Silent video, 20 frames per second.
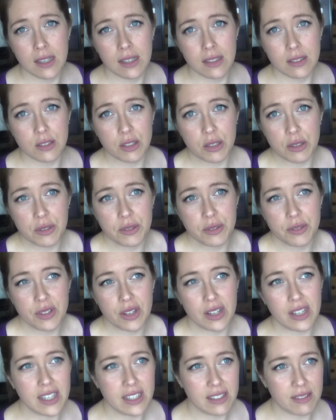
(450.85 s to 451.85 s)
So
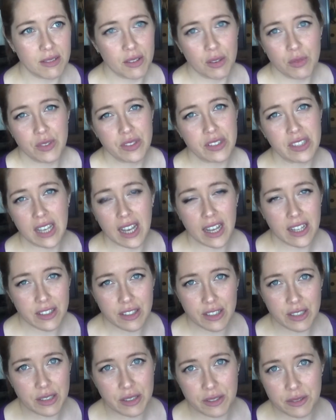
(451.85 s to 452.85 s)
I obviously had
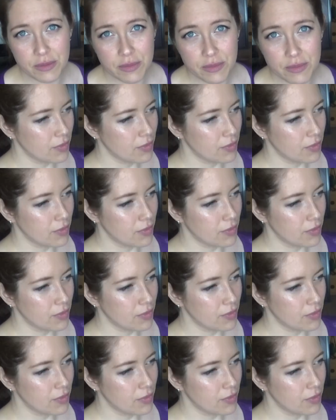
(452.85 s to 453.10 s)
to.